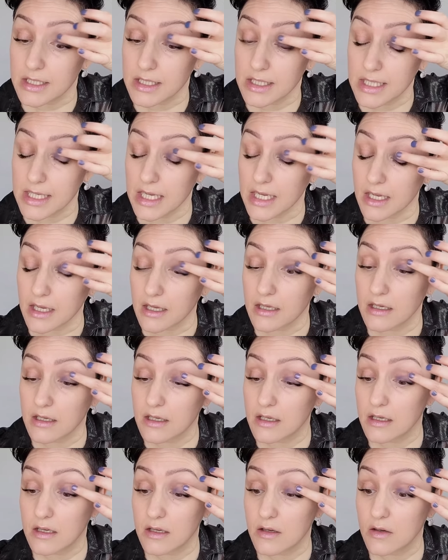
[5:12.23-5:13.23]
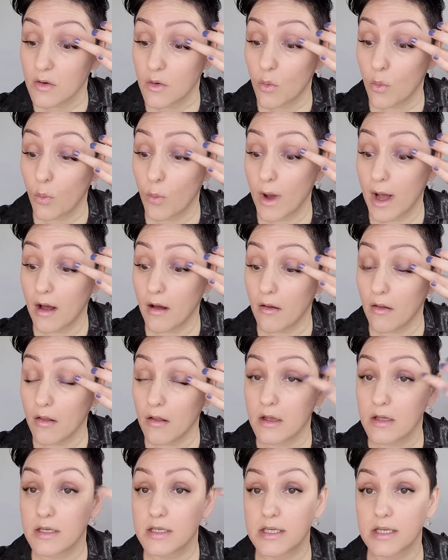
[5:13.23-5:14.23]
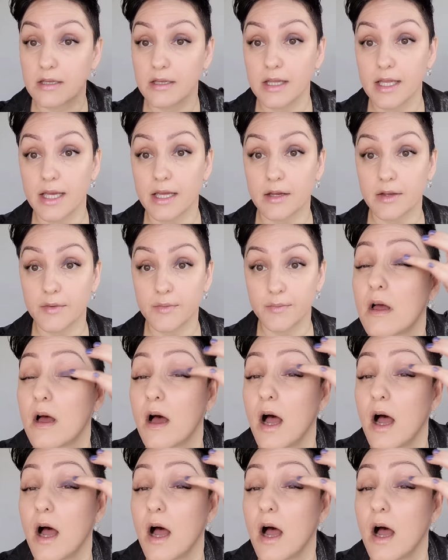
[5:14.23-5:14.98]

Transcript: cling well to the lid.